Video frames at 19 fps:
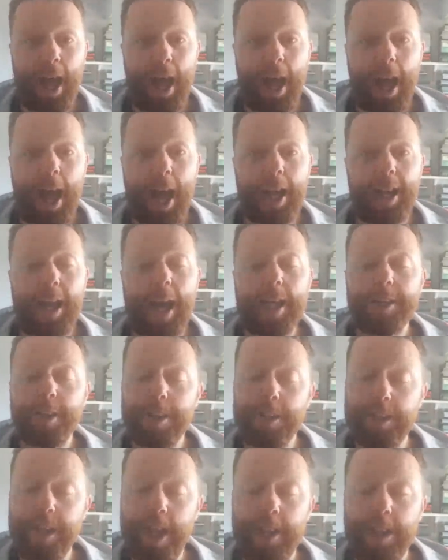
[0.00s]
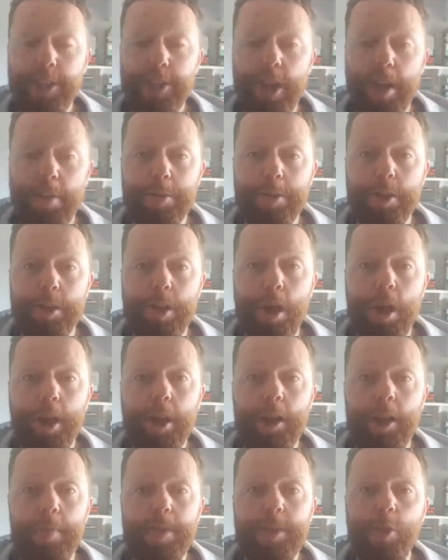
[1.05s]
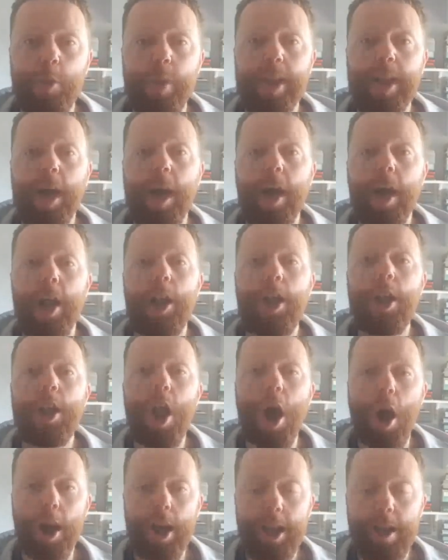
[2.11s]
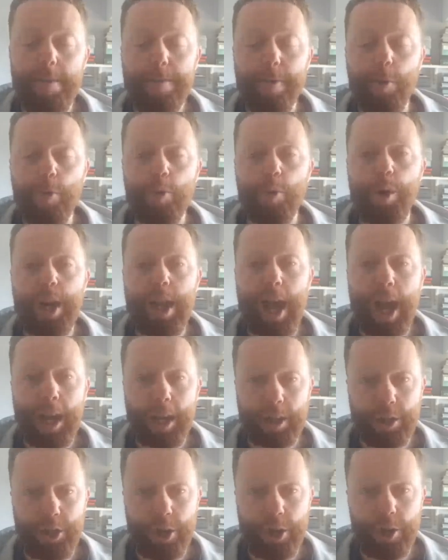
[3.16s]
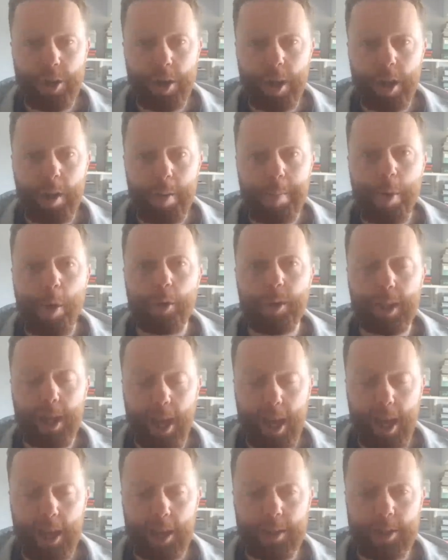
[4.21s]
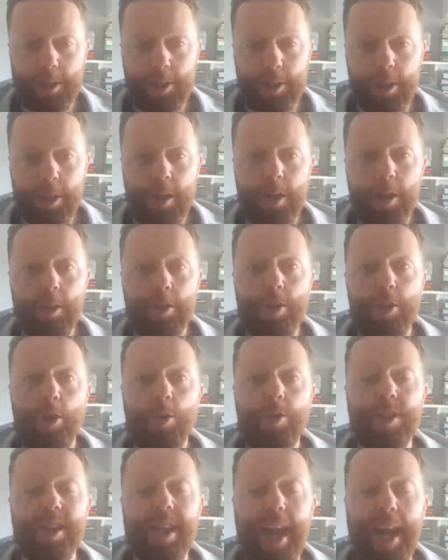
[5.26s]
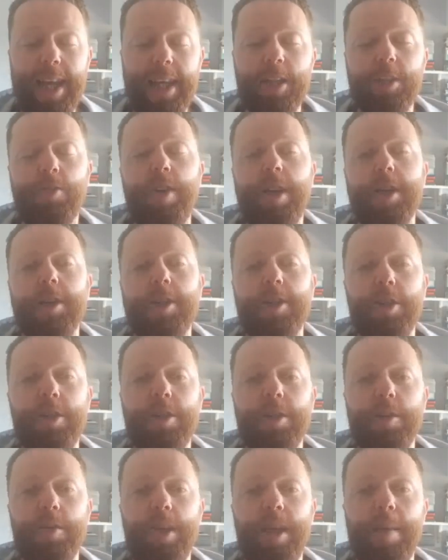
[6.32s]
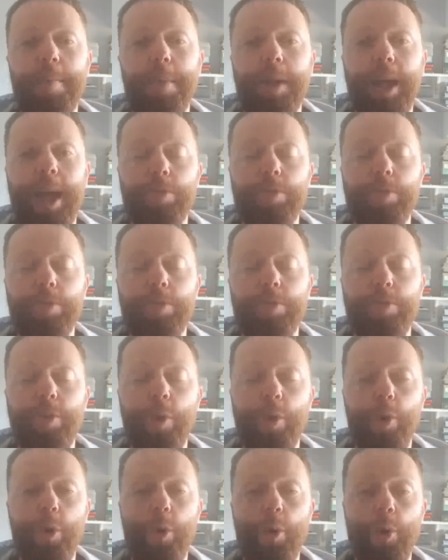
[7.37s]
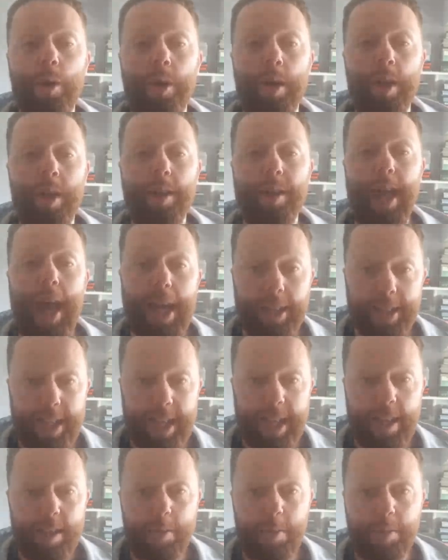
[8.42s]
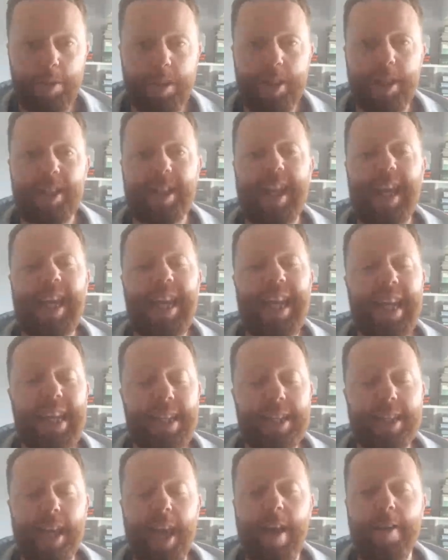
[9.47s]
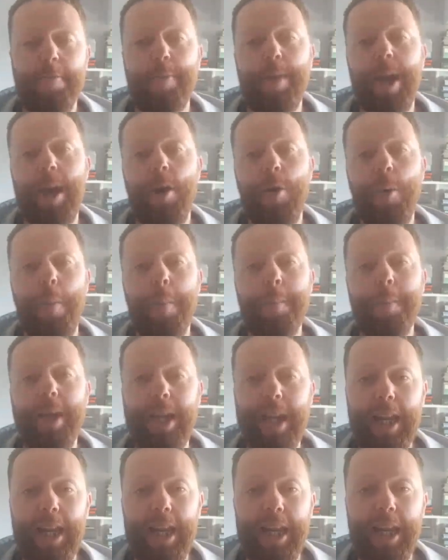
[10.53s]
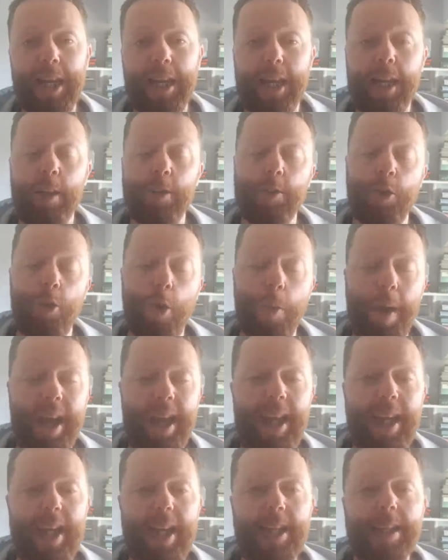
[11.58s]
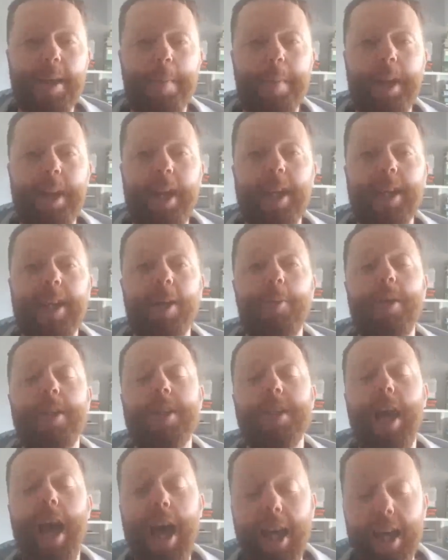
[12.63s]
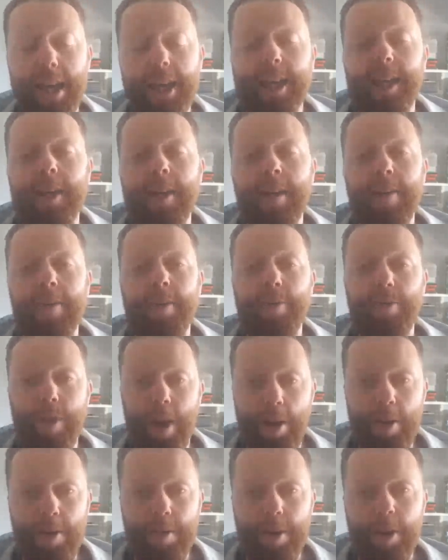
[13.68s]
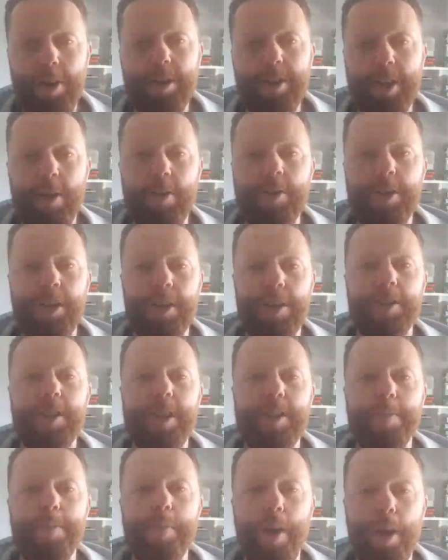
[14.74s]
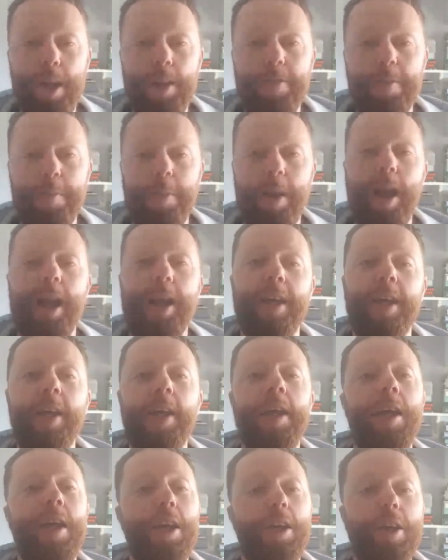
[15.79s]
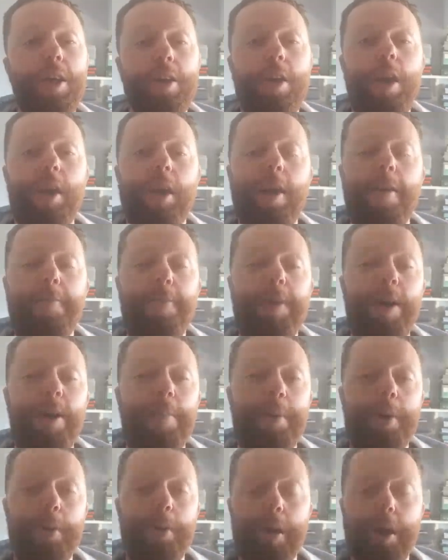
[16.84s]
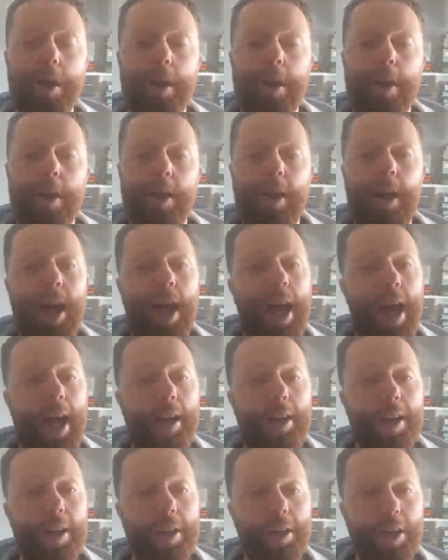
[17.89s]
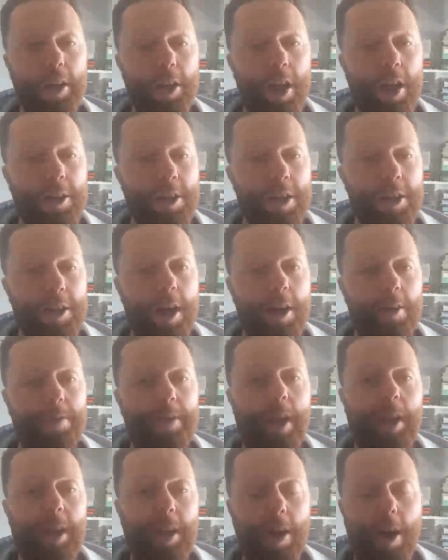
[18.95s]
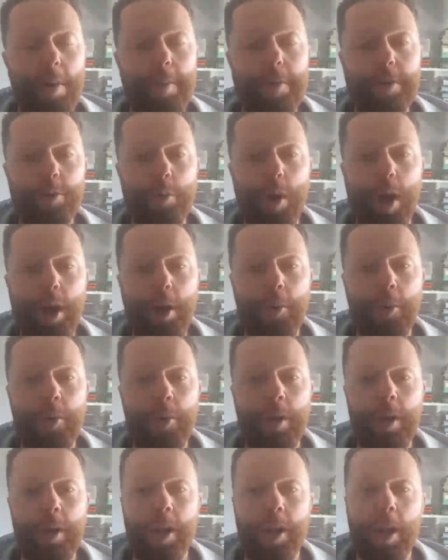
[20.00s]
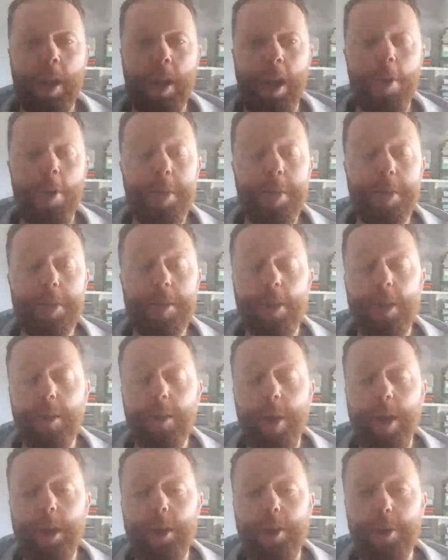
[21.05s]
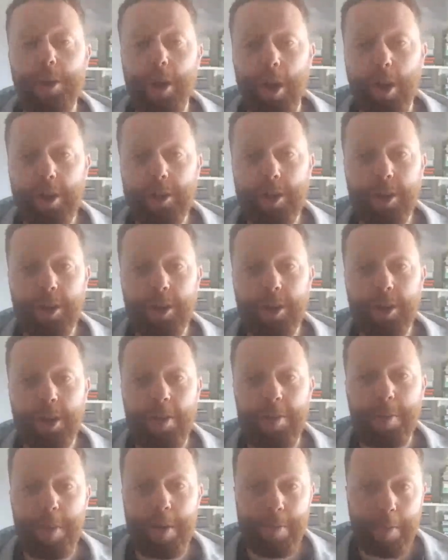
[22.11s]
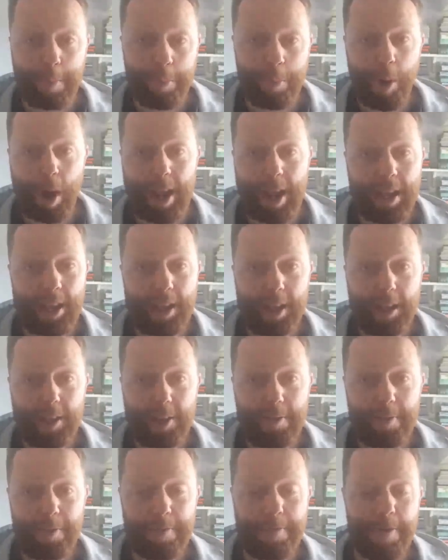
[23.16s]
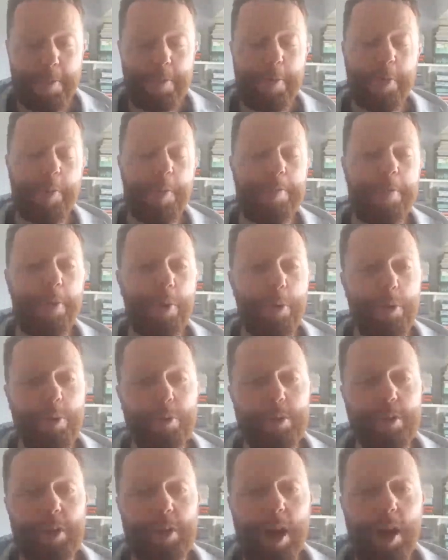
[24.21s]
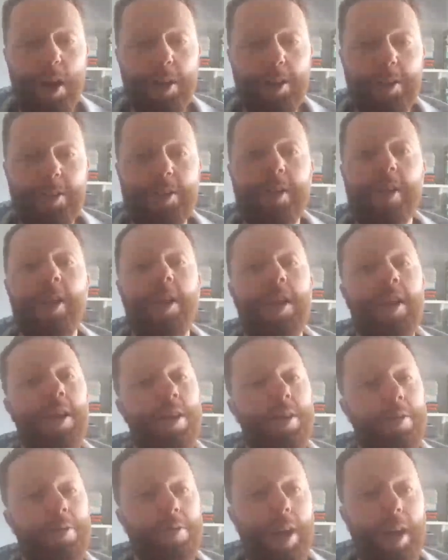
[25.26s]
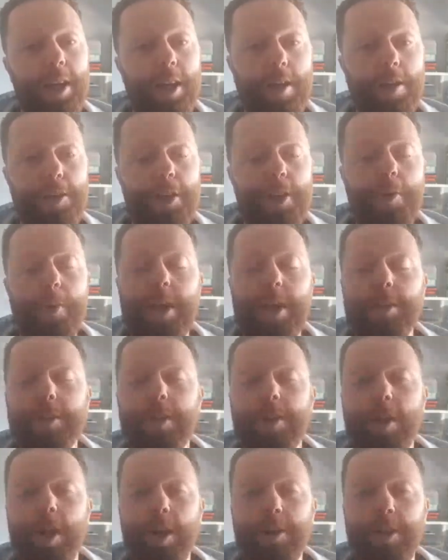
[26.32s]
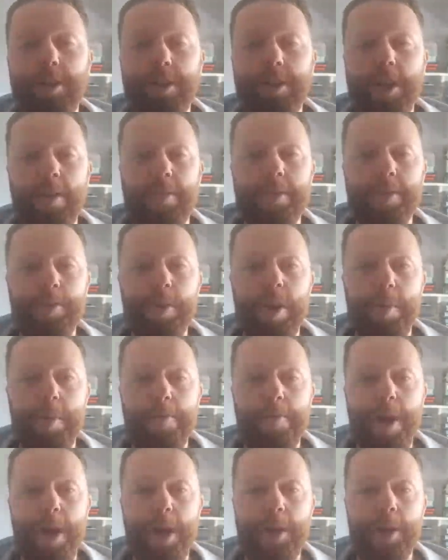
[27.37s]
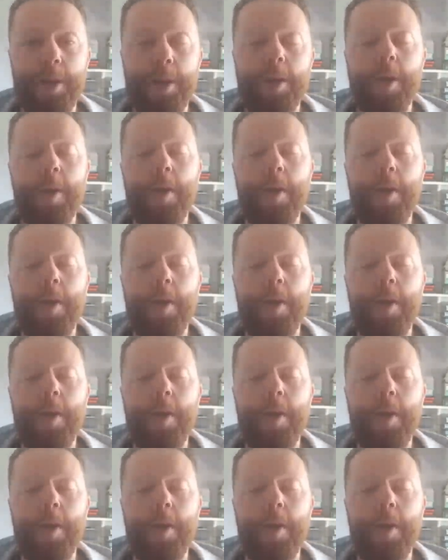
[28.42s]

And as I say, the chaps tonight are going to be doing a live reaction podcast to today's fixtures and the implications for their teams, the Elite FPL Mini League and our Top 8 Elite Mini League that we take very, very seriously because there's money for play. Good luck, FPL Buna, and good luck to yourself, Daily Llama, as well. Hope it's sunny where you guys are. Going to have a bit of a break from football before it all starts. Thank you, G-Wiz. Good luck to yourself as well, my friend.